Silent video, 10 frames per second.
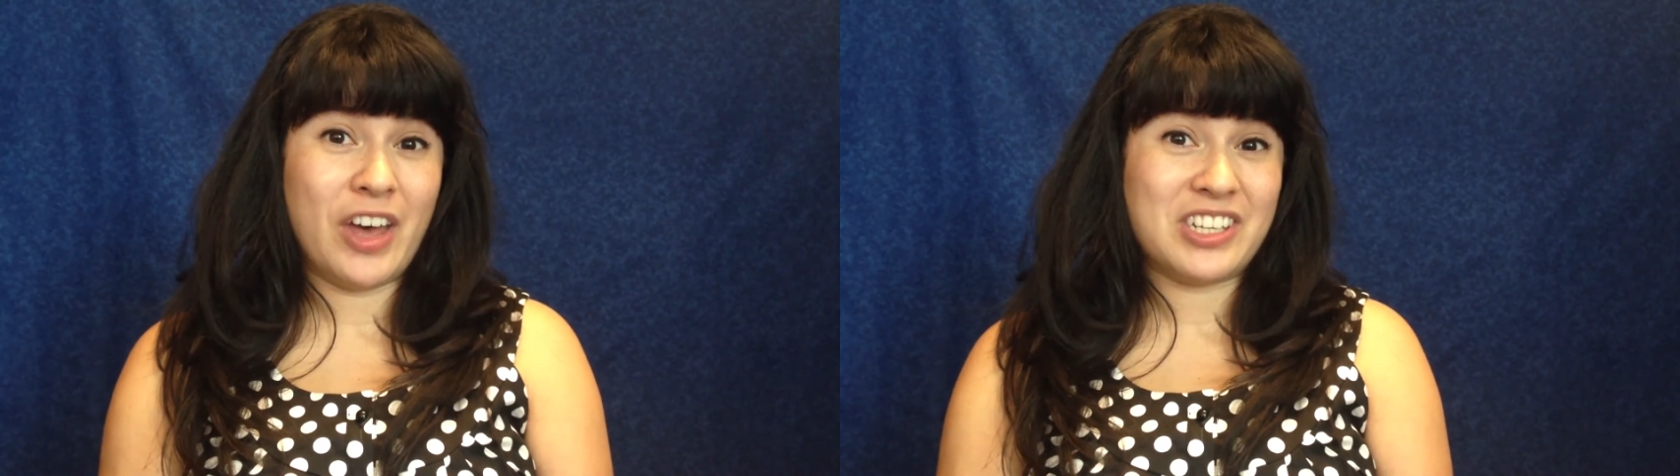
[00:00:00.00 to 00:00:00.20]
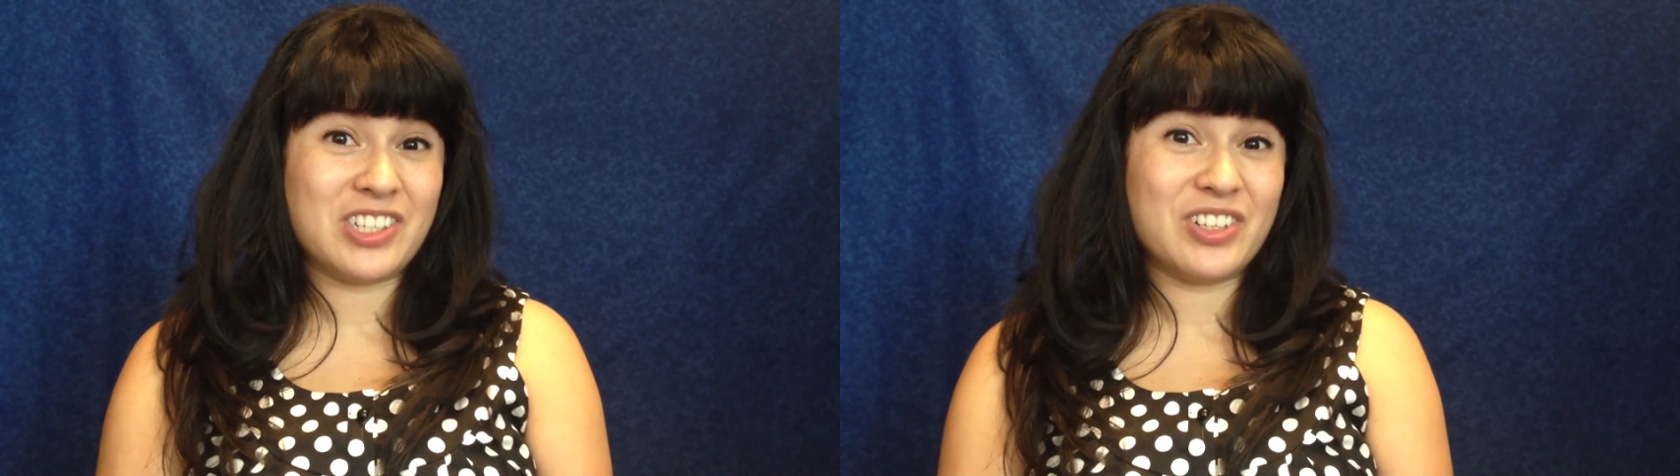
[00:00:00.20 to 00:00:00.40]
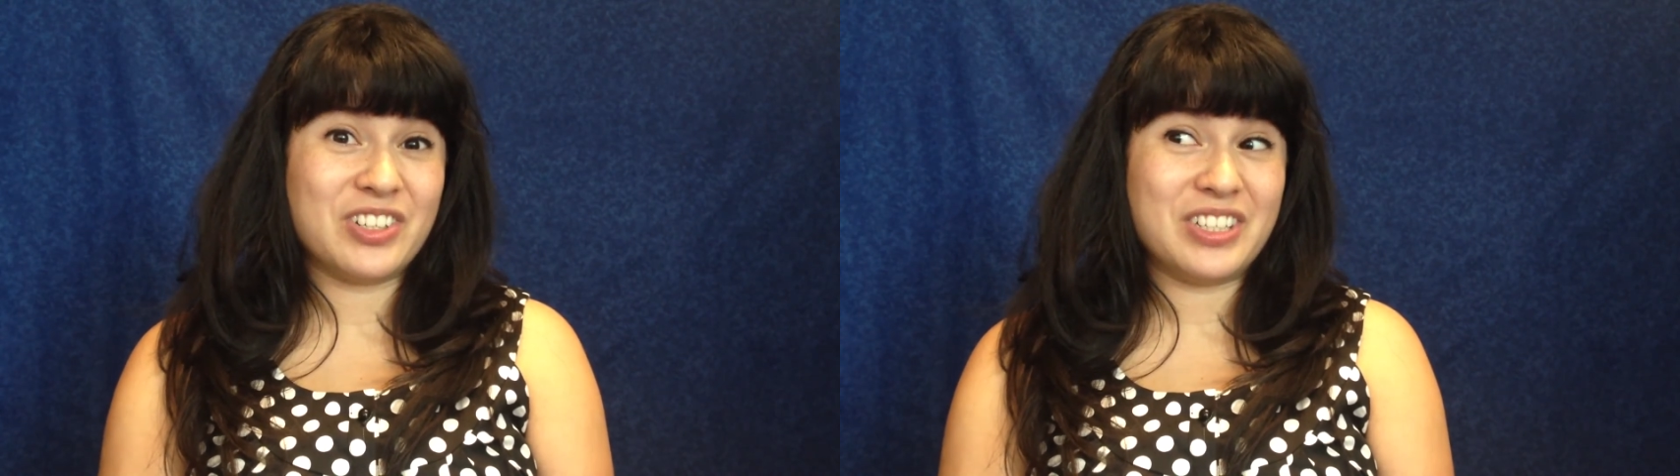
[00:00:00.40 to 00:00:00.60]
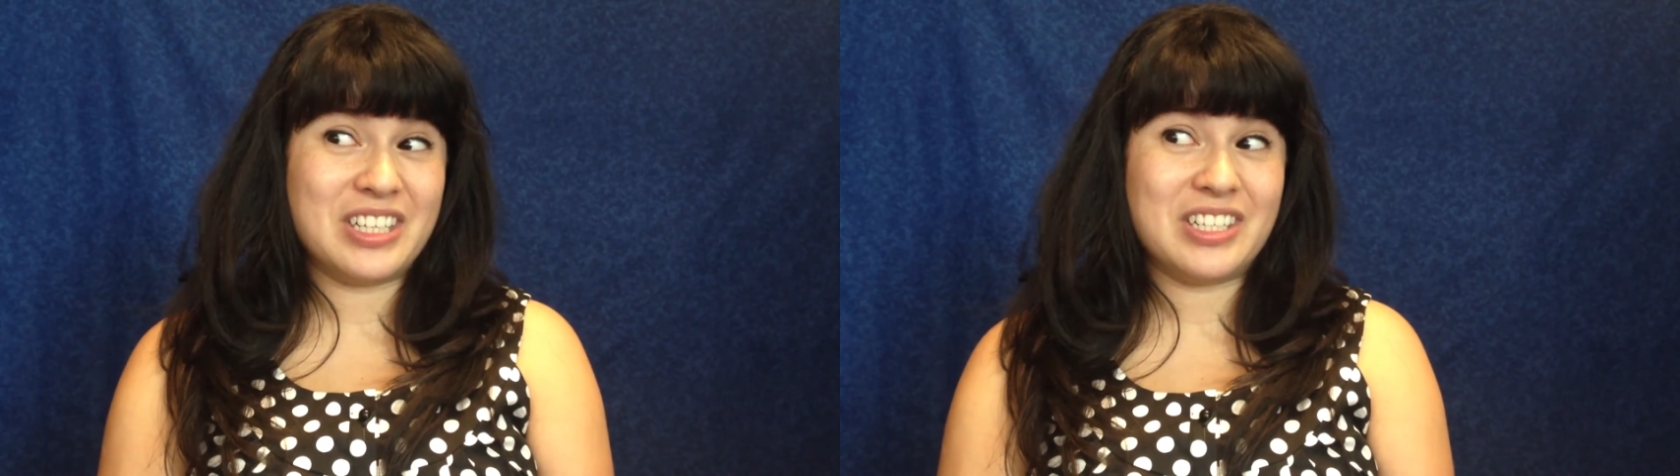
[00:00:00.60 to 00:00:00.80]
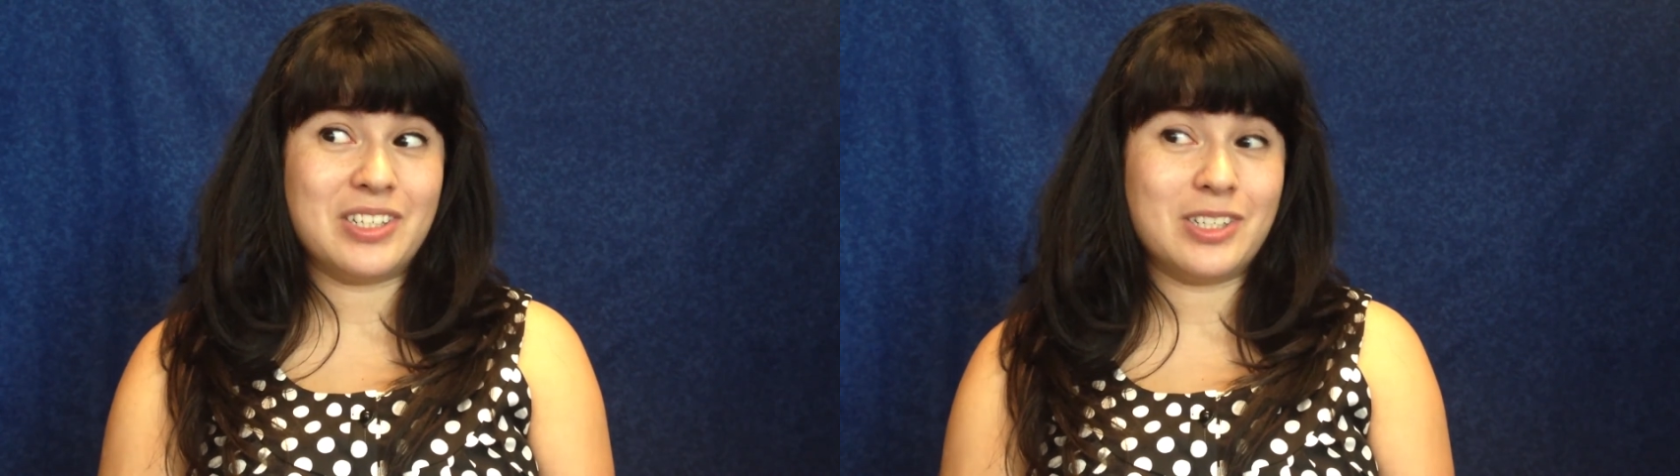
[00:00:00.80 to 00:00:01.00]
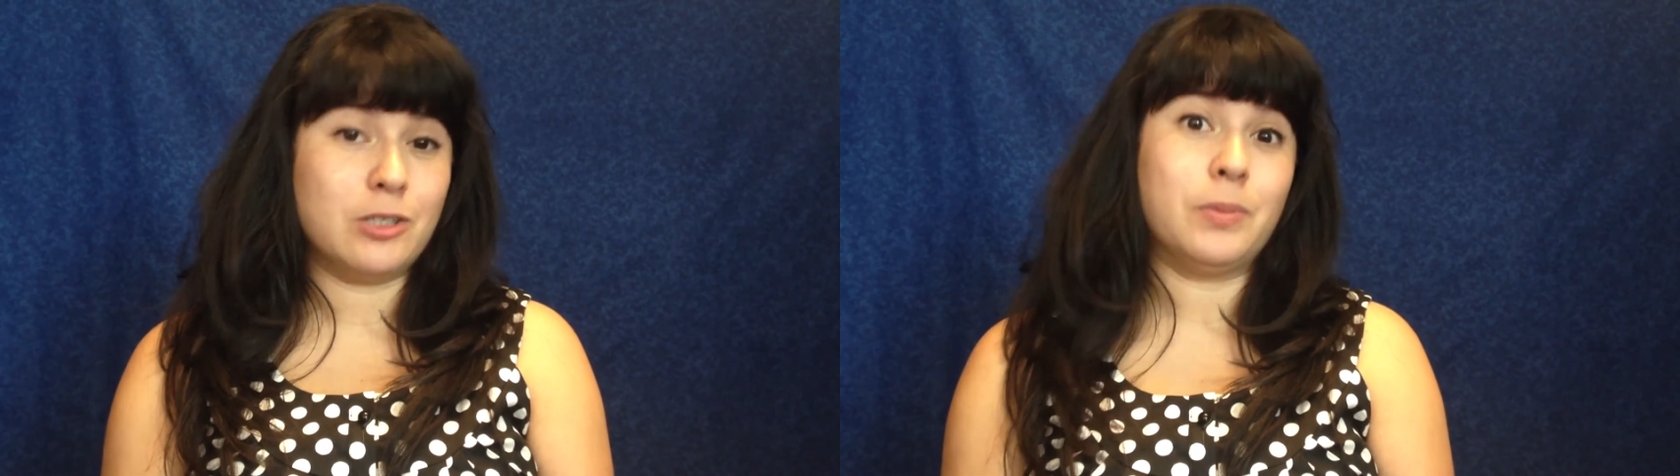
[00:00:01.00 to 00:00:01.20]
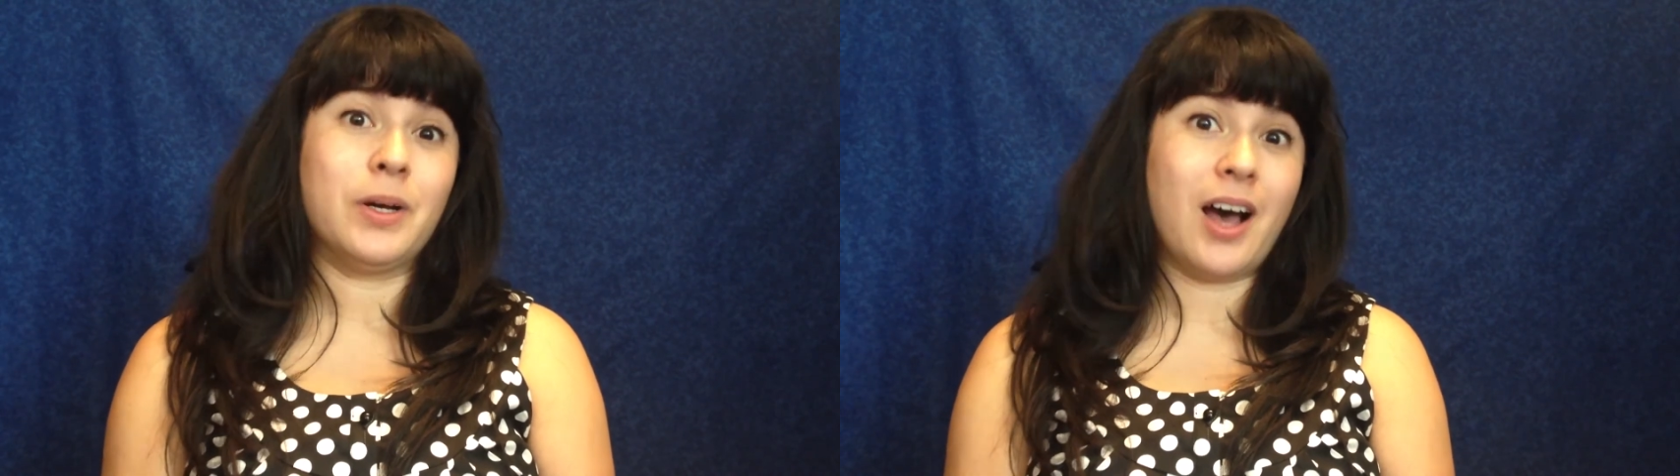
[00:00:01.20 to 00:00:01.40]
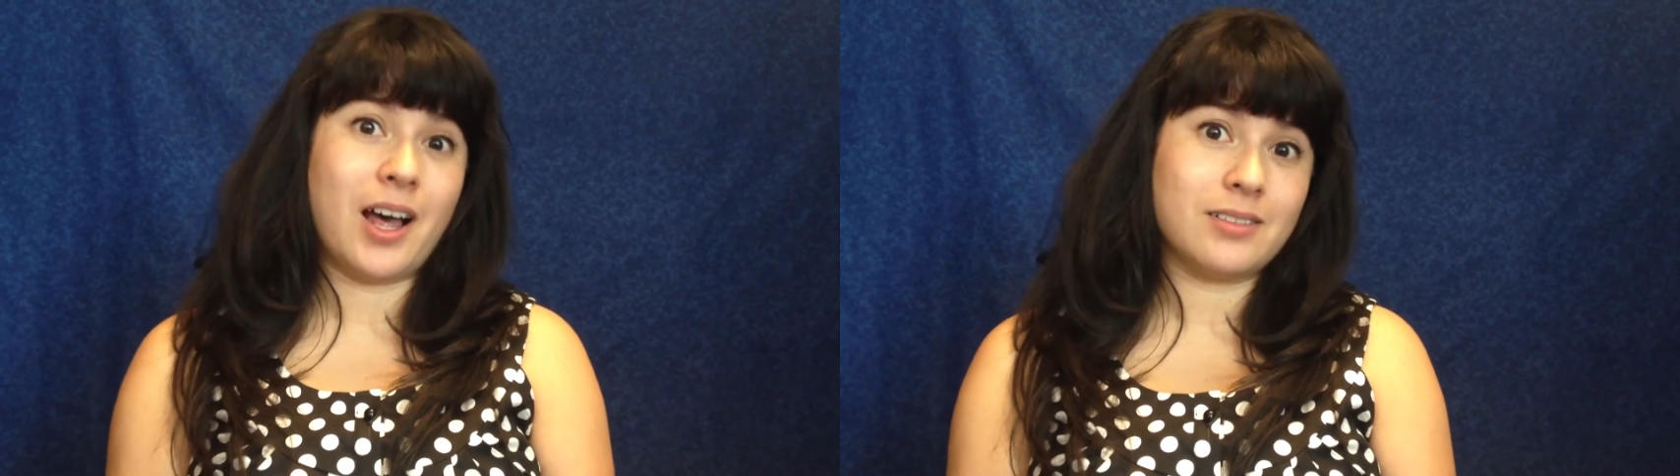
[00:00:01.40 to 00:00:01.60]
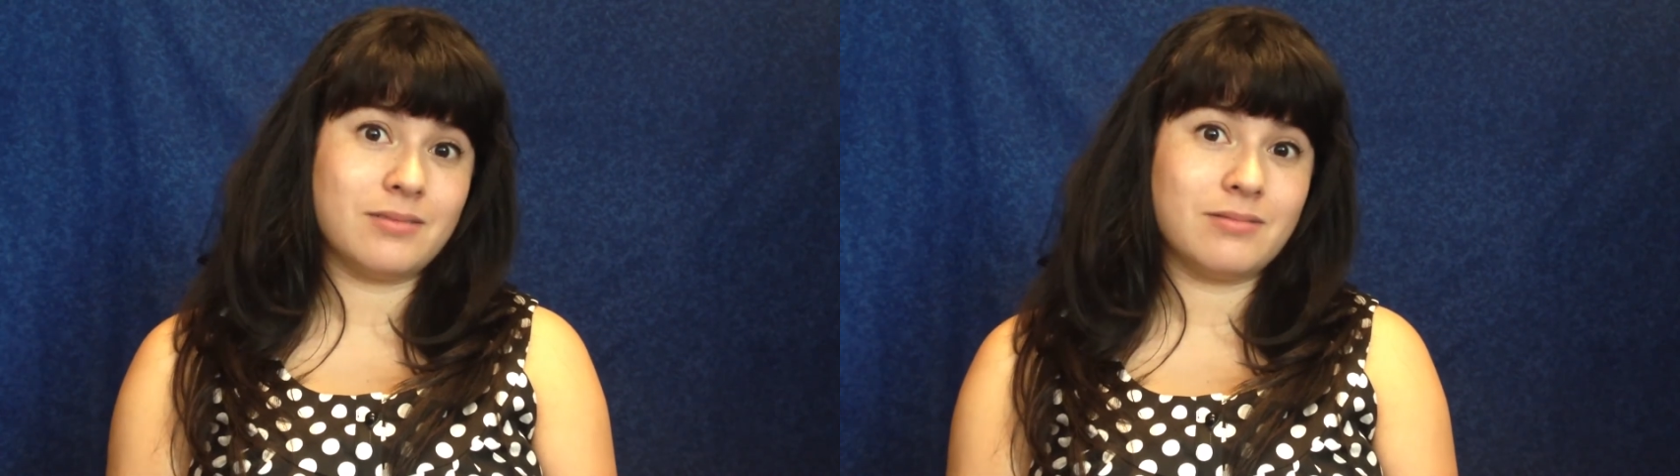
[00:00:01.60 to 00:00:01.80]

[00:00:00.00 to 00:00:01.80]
vessel is super hot.